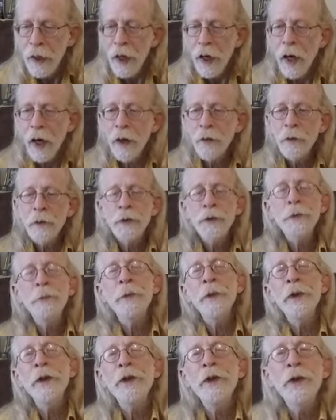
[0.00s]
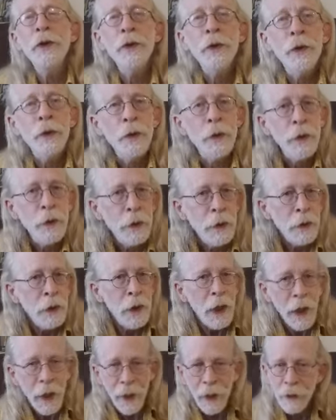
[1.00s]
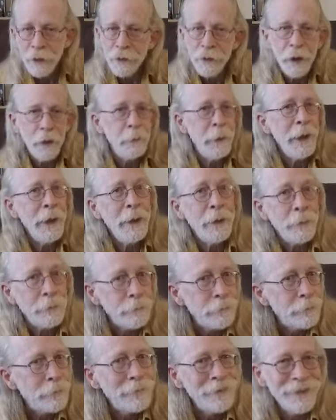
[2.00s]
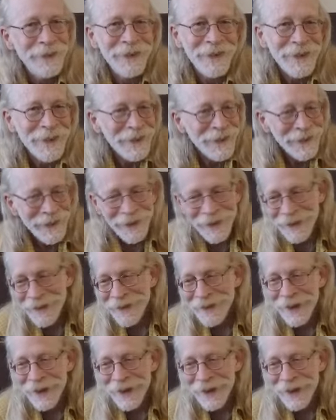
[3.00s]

I will speak to you as a man, because